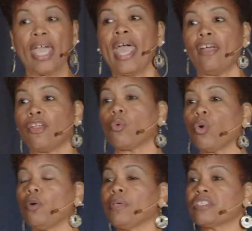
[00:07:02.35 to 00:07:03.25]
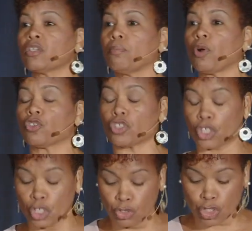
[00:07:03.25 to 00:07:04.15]
And there will be some
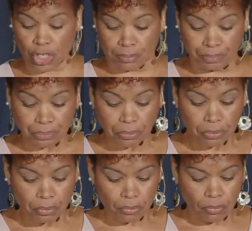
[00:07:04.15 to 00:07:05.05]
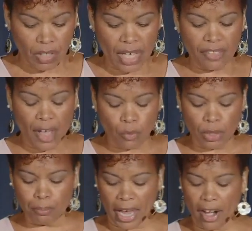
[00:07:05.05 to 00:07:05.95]
persecution that
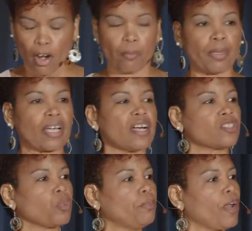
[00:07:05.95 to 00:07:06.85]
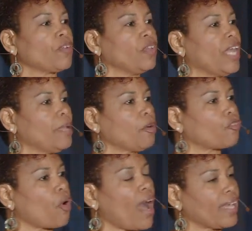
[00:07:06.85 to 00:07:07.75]
we bear because we bear the name of
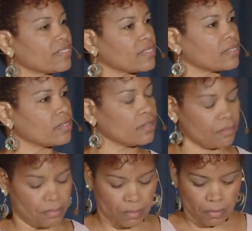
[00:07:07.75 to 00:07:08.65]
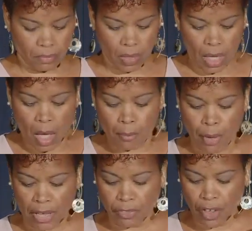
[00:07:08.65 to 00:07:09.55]
Christ.
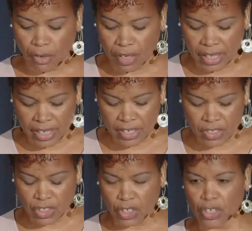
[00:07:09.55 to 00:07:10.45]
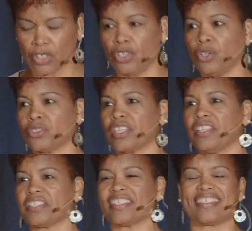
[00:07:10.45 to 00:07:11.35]
But there is the good news, and
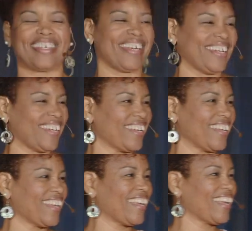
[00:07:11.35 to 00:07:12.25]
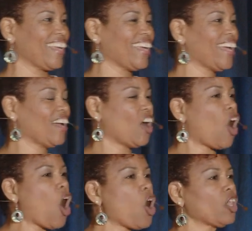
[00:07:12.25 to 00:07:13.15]
this is it.
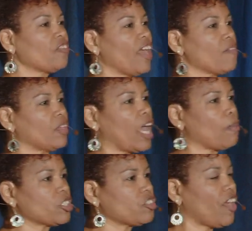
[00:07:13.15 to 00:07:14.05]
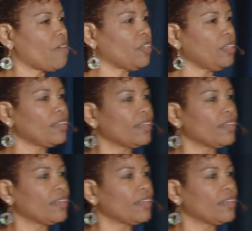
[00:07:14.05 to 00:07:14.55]
All of heaven. How much of heaven?